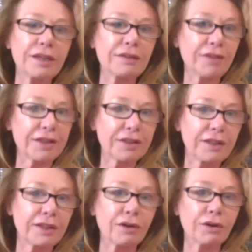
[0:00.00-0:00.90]
event that
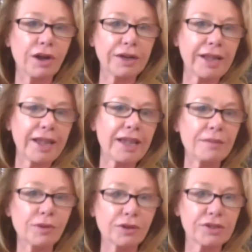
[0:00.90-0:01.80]
they are
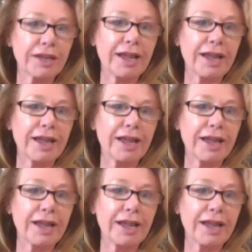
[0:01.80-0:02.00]
unable to